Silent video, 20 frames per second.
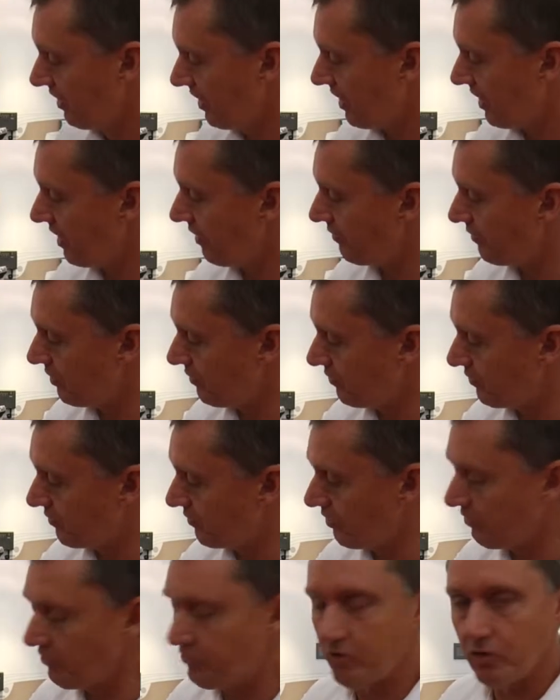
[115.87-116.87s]
Uh, these
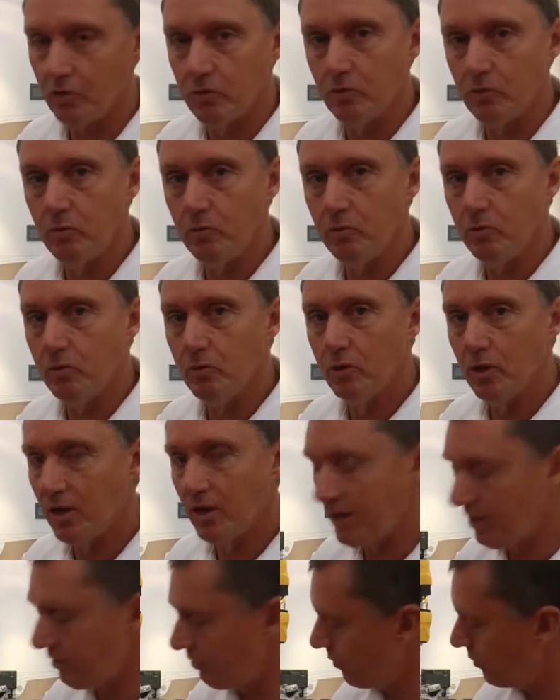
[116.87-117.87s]
these two
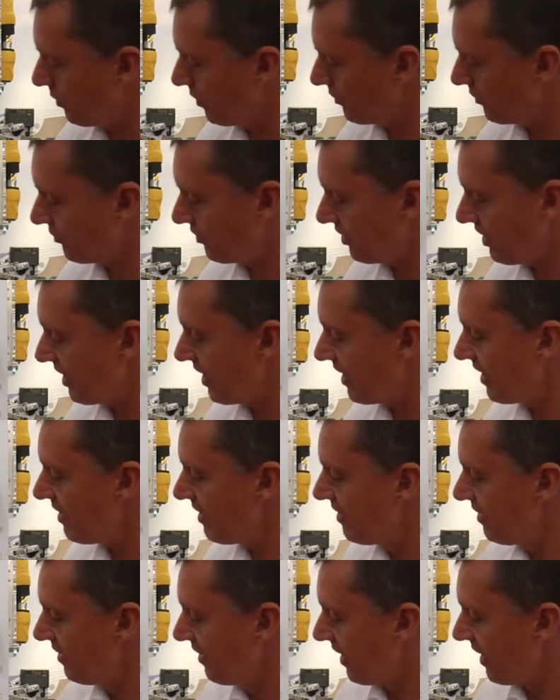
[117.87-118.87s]
units here.
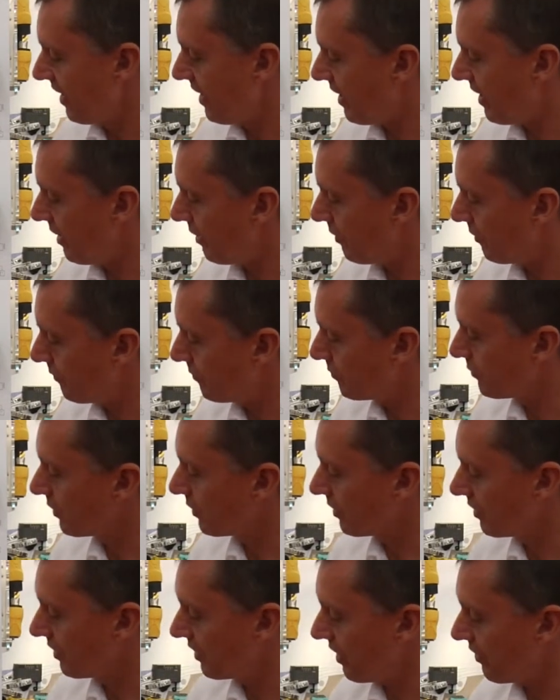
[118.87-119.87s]
Um,
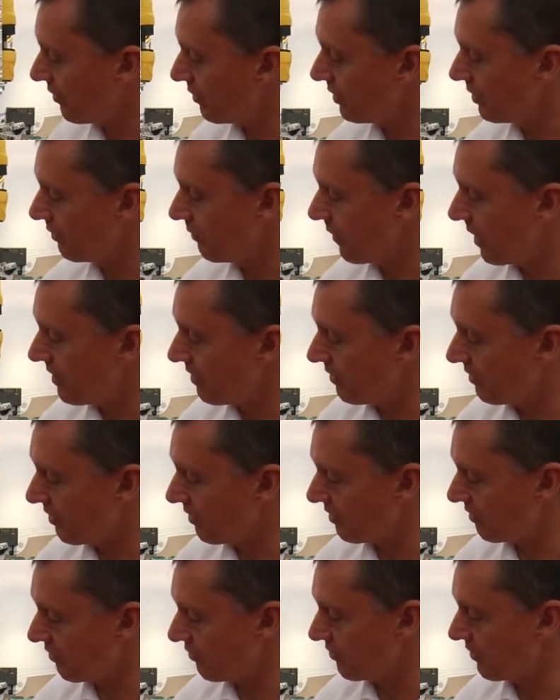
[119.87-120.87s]
currently rated
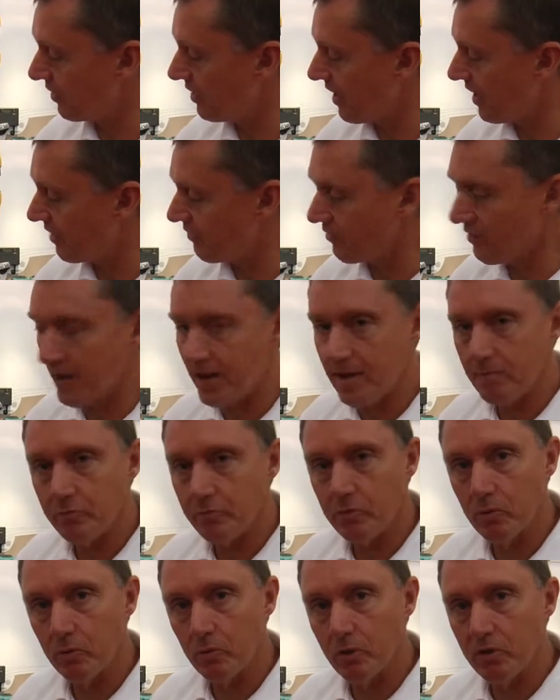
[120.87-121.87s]
at 300
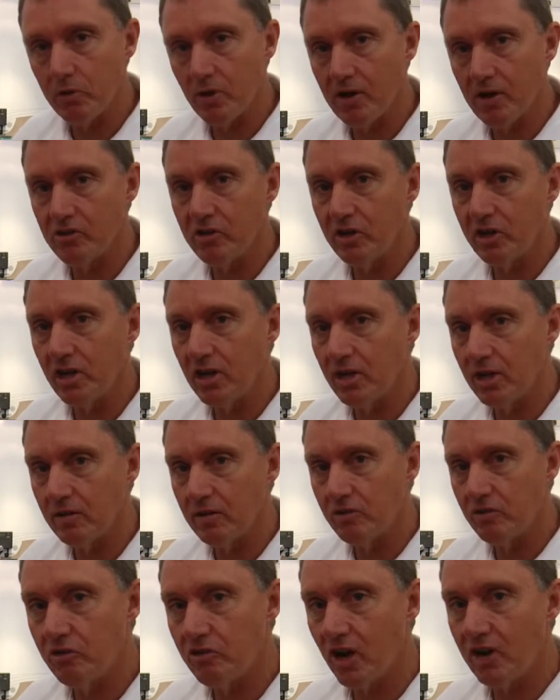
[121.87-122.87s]
amps, but we're actually
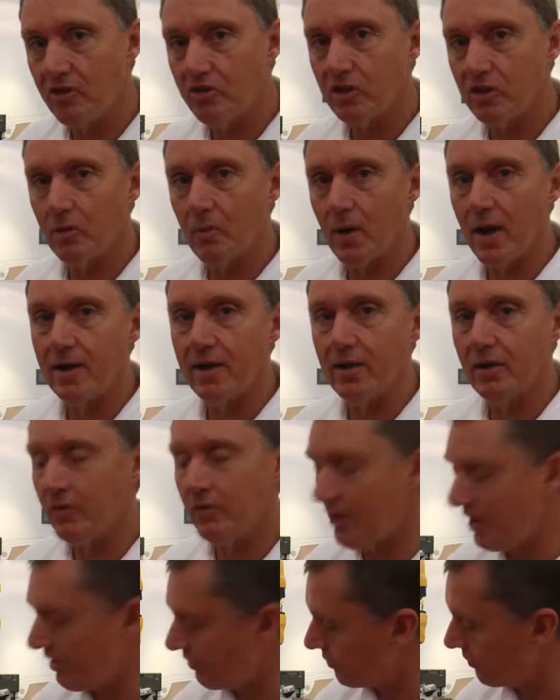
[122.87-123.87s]
uh, changing the rating
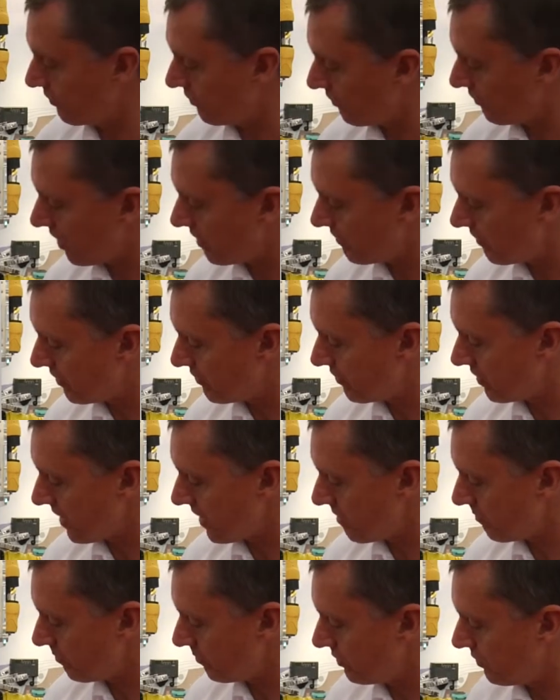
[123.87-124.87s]
on that to 500
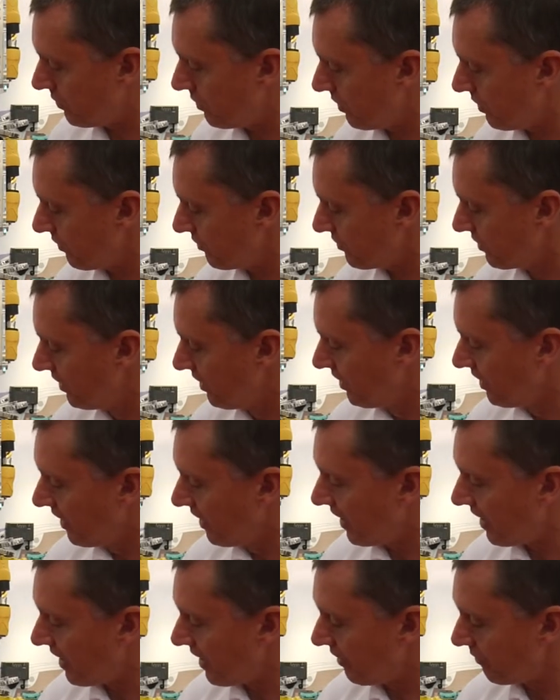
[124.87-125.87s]
amp unit.
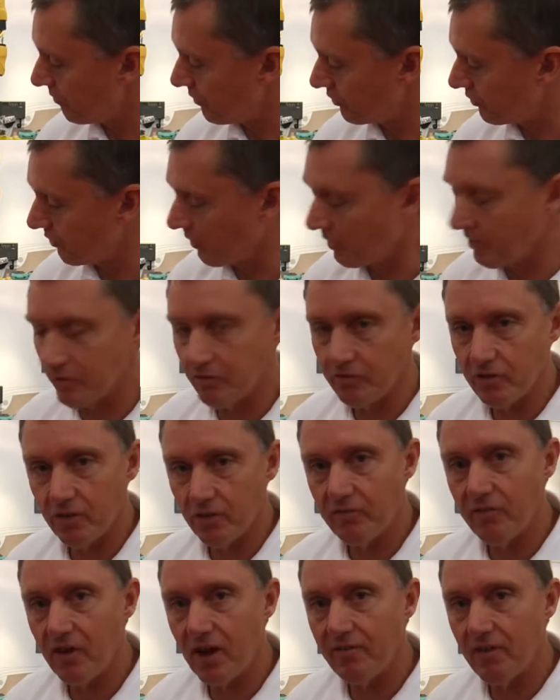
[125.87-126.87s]
Uh, this one a,
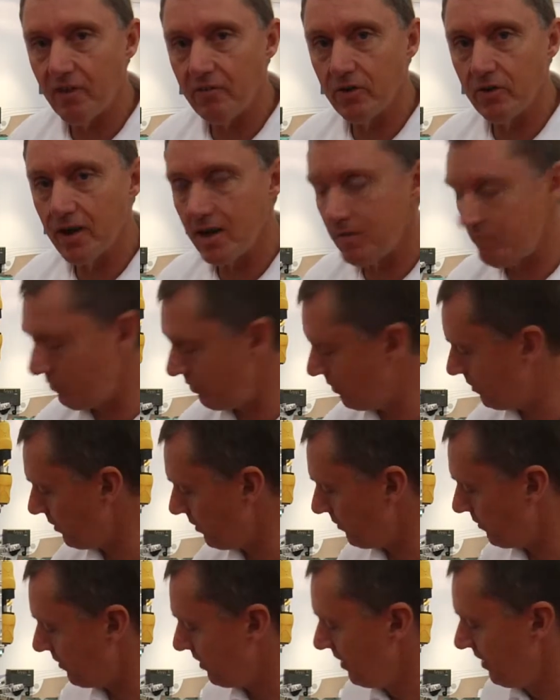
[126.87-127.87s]
a 500 amp
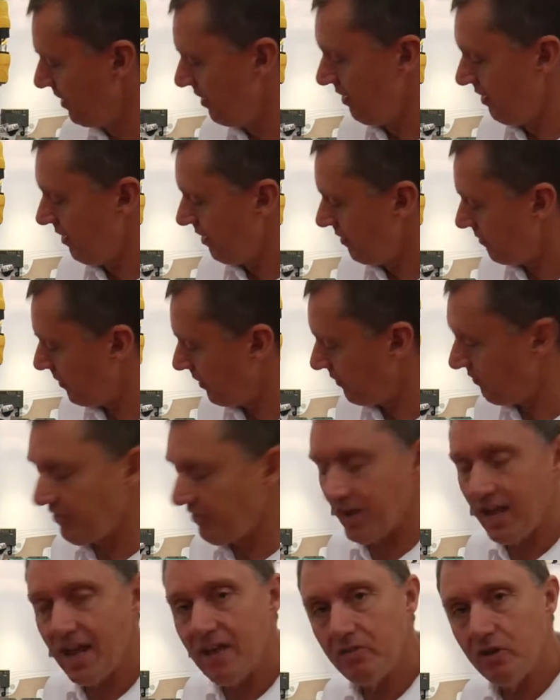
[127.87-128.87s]
unit. But
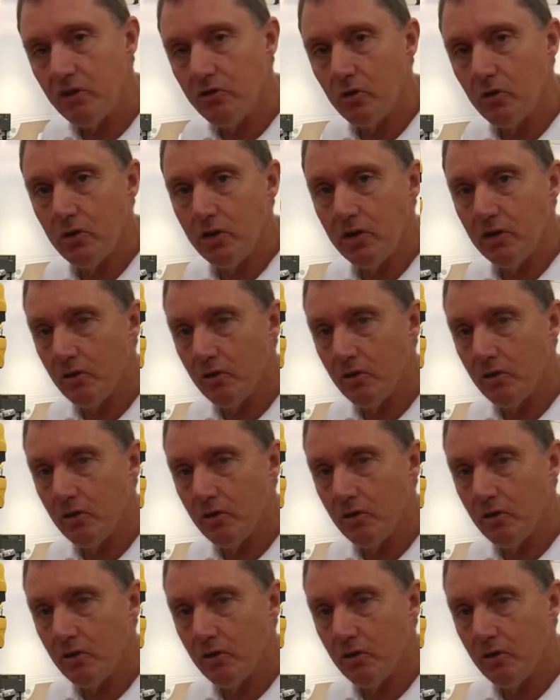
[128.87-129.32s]
for heavy duty